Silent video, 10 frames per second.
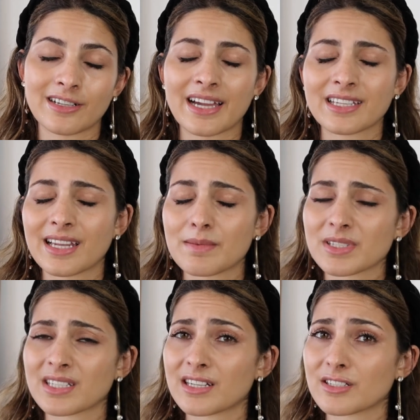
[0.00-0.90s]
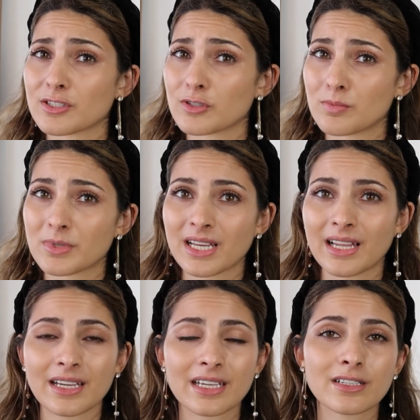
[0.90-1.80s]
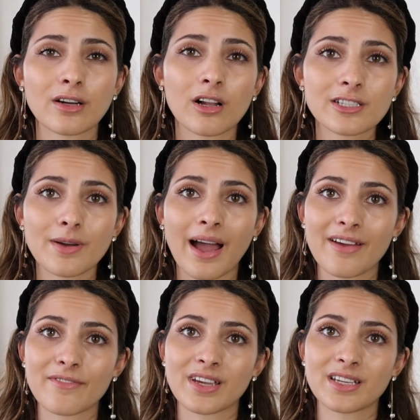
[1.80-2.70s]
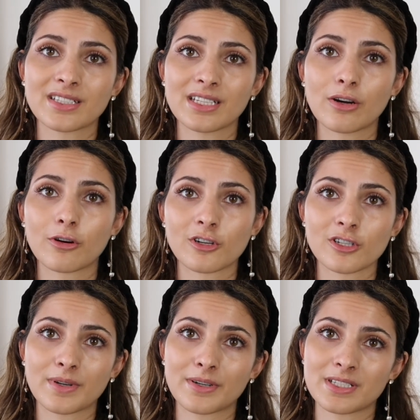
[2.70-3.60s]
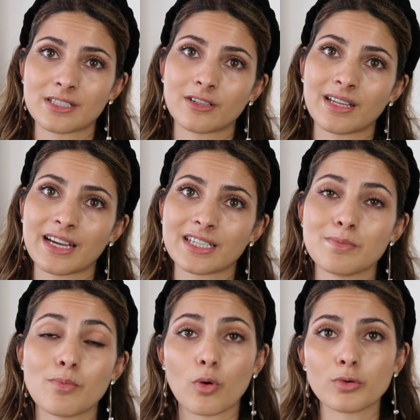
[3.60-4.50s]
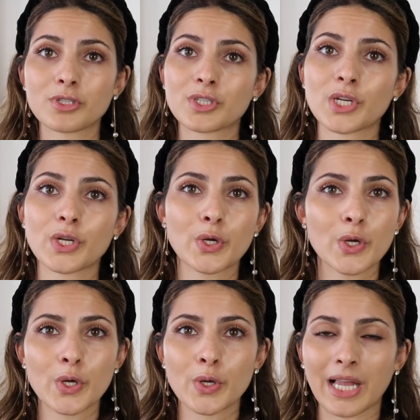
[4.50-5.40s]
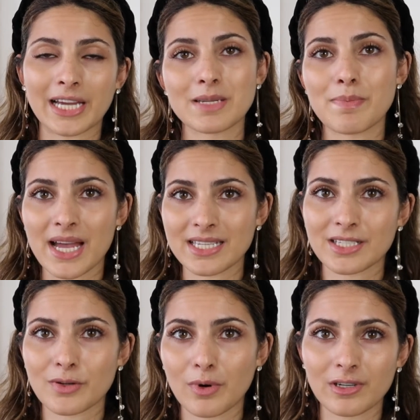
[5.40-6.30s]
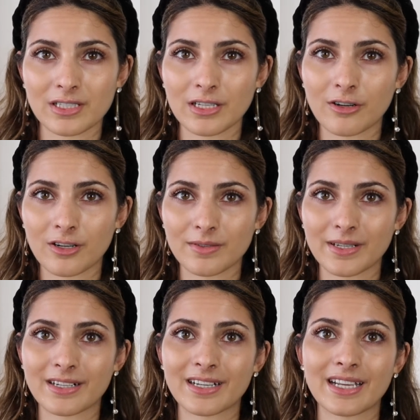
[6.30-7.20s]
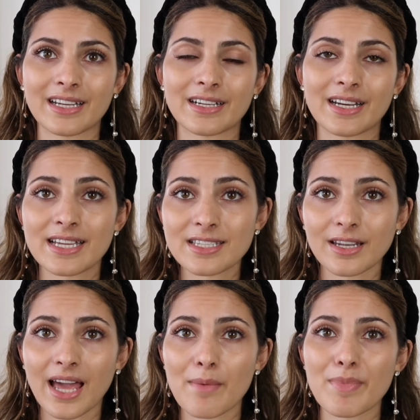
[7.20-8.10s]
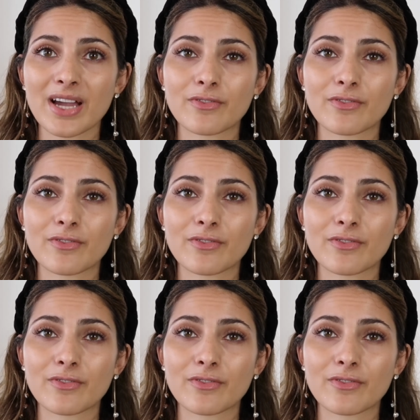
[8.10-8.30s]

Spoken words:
Like, lambskin leather is super delicate. And also, I think the hardware is not like the most, like the best quality hardware that is on a handbag.